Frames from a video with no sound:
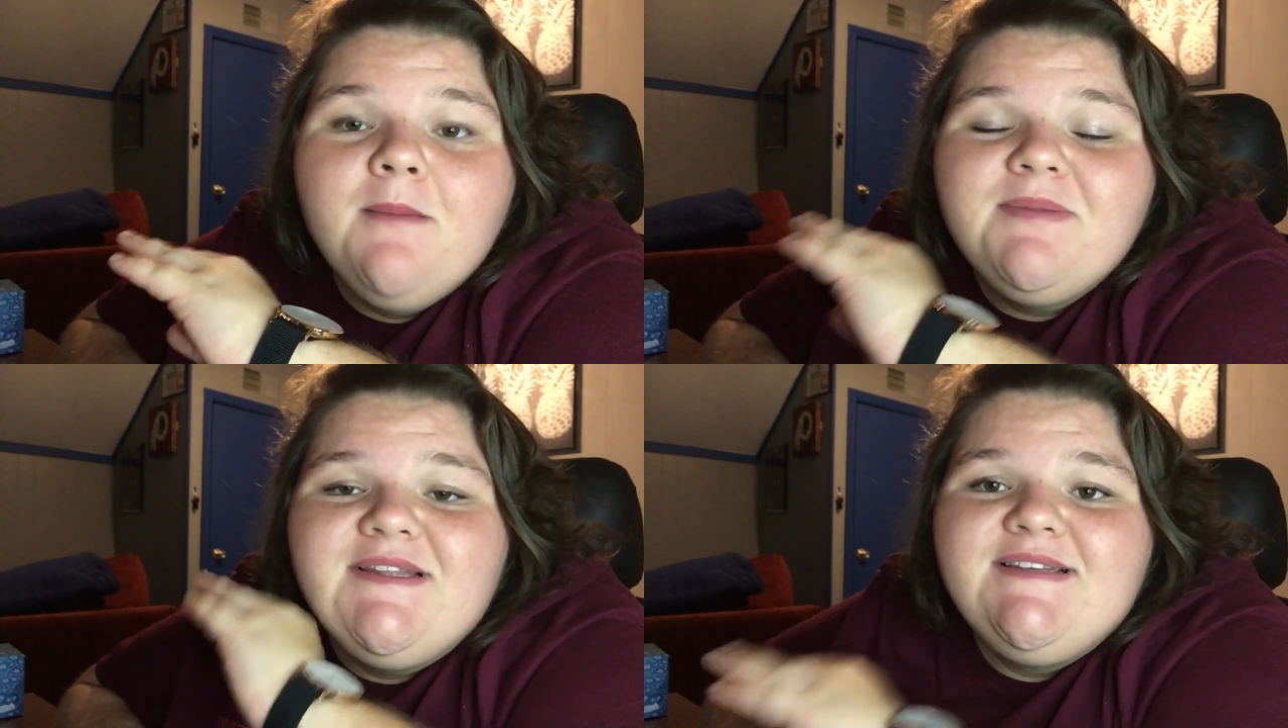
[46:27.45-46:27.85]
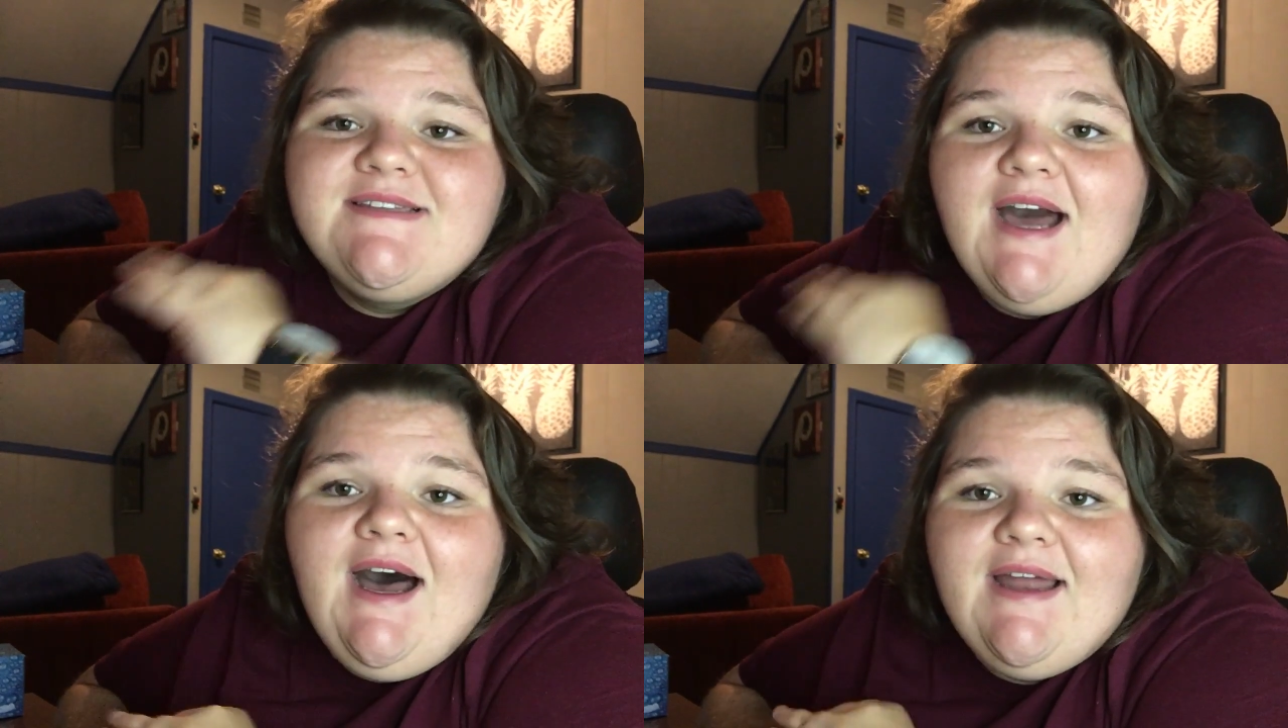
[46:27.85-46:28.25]

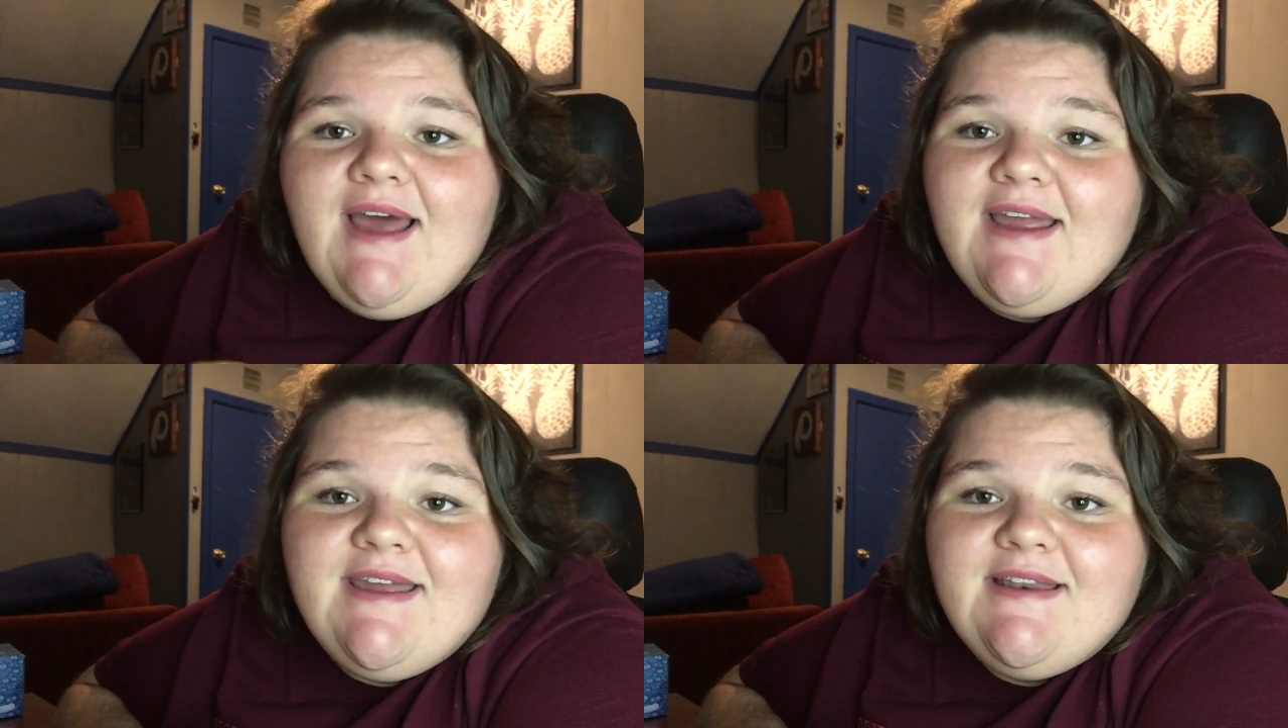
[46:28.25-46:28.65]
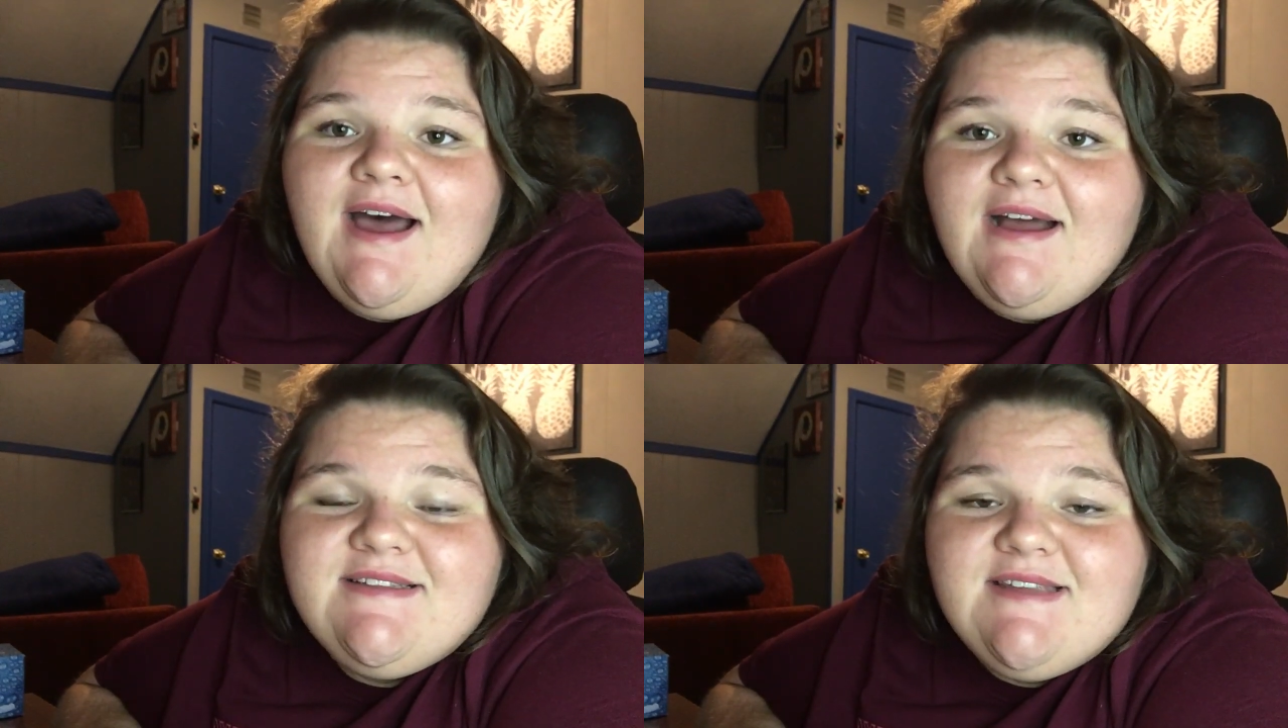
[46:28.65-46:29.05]
please god i
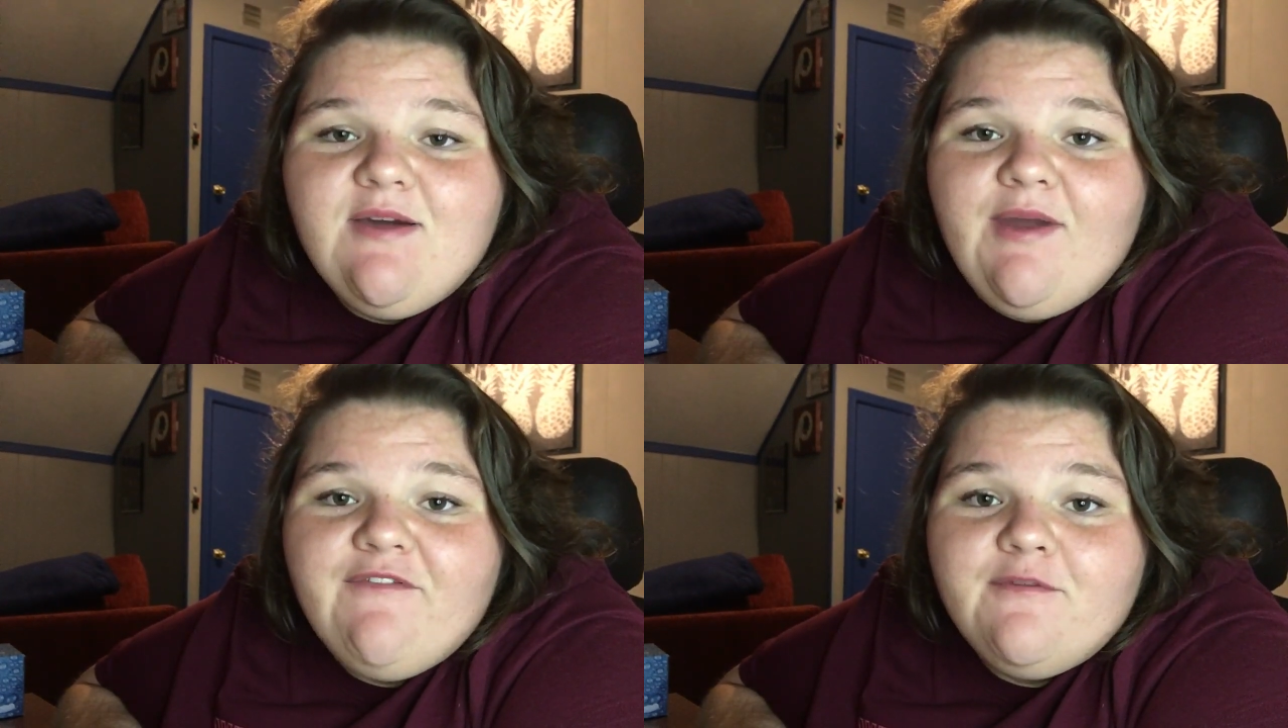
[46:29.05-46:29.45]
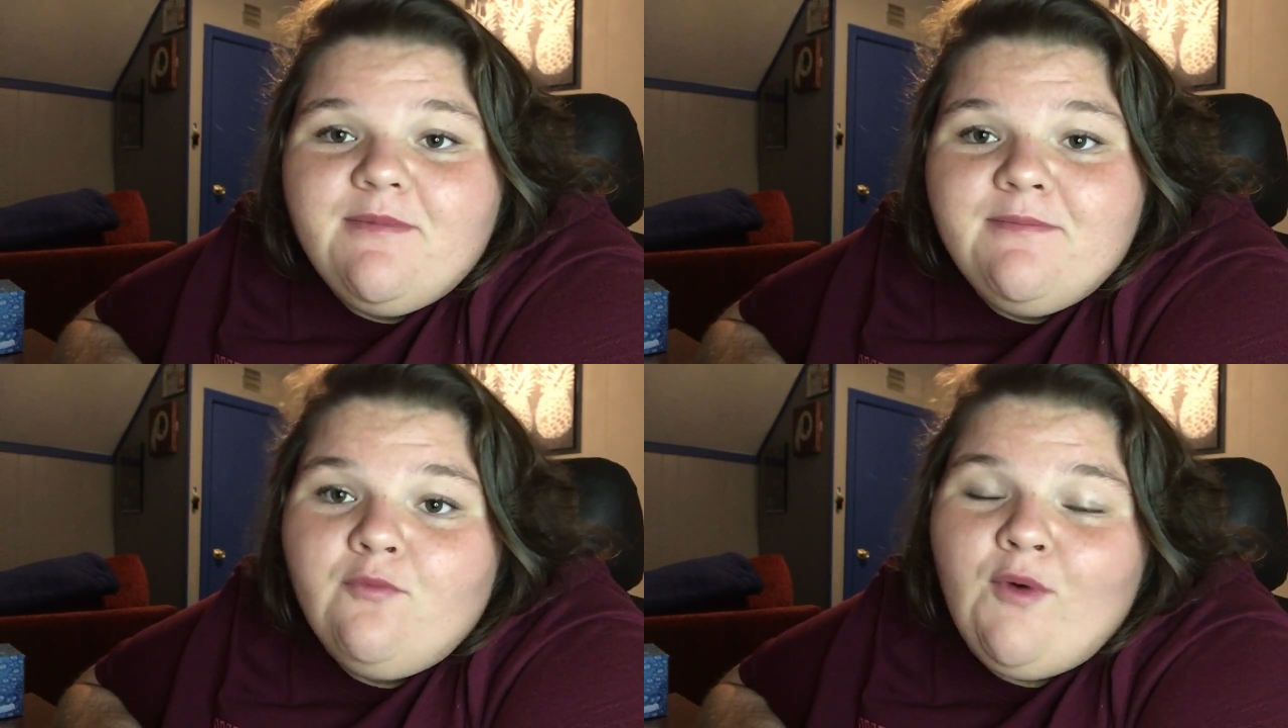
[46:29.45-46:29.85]
cannot stay away
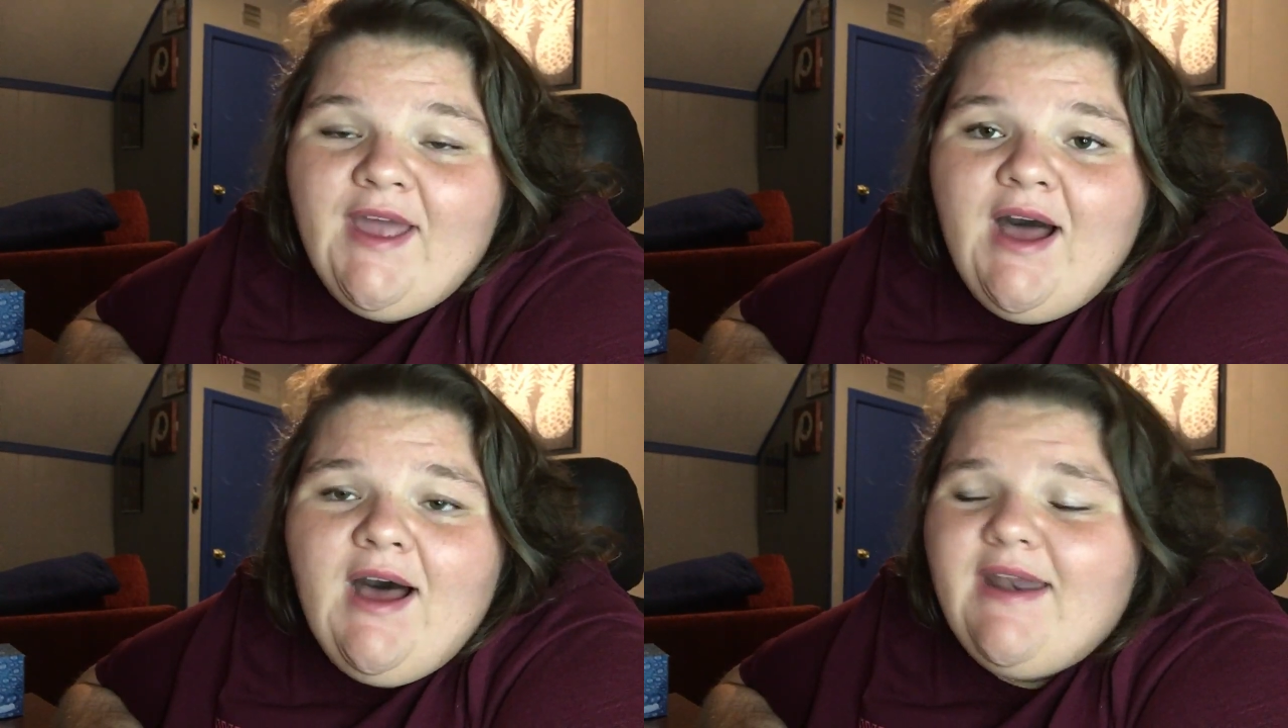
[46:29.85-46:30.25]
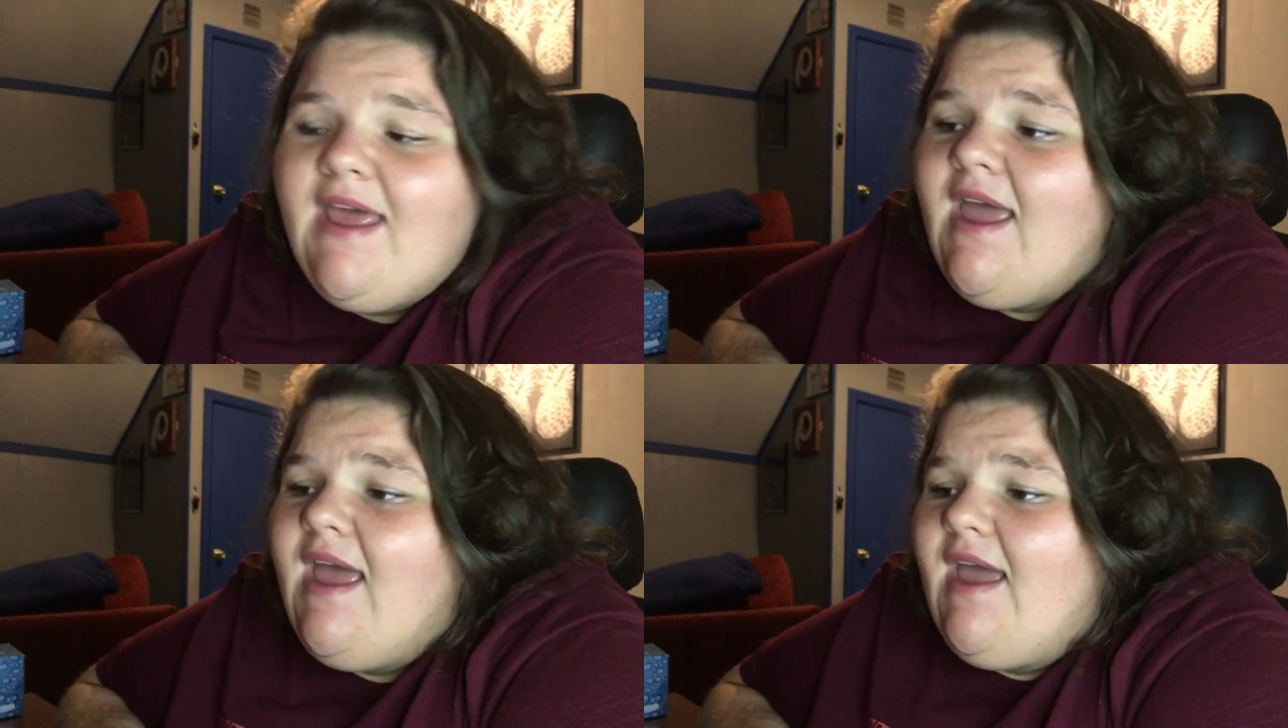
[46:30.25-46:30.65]
from WayHaught